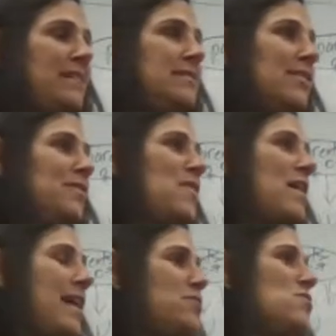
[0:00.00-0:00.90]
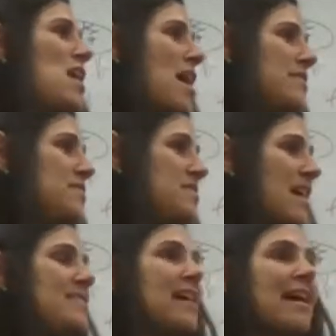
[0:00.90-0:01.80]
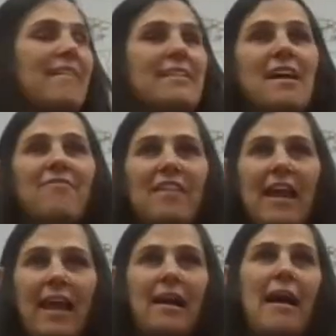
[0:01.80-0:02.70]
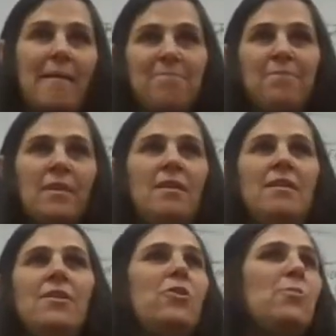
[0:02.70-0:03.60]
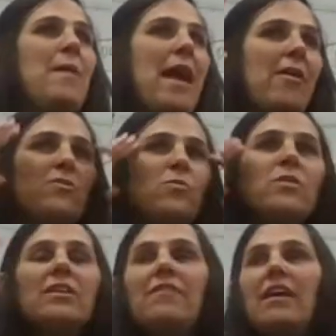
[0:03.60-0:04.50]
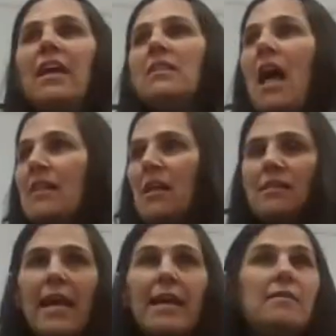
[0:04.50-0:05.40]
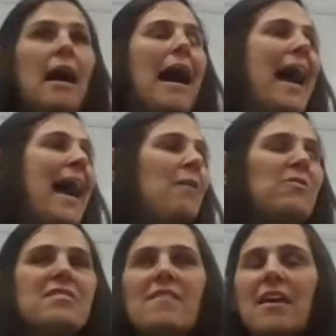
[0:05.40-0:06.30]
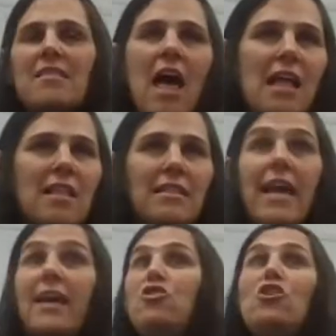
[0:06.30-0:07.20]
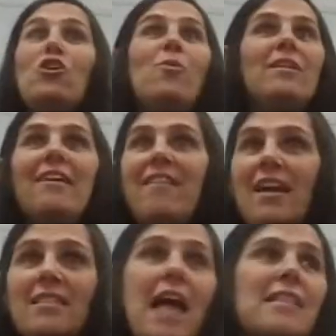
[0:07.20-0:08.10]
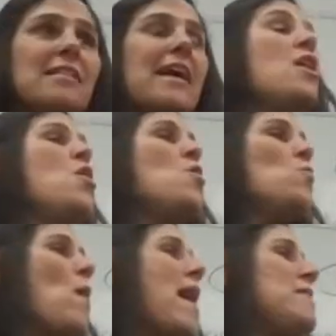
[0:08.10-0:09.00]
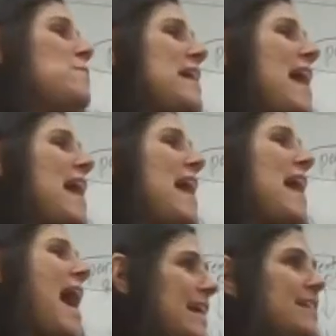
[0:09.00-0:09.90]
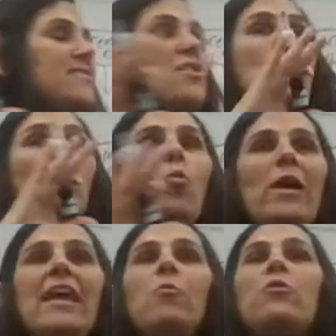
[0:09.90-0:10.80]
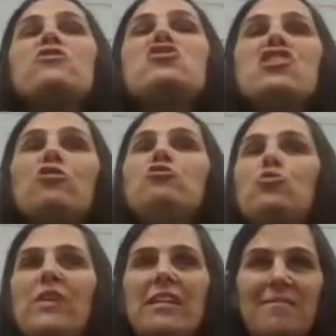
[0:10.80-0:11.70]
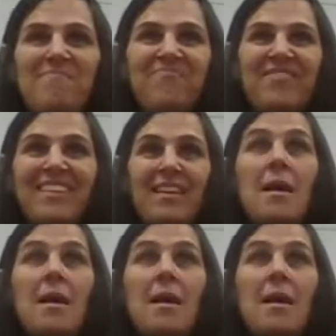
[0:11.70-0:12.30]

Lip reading: or as my dear friend Adriana says, cabeza fresca. Your parents were living in La La Land. I was living in La La Land. You were living in La La Land. When we were kids, we were children.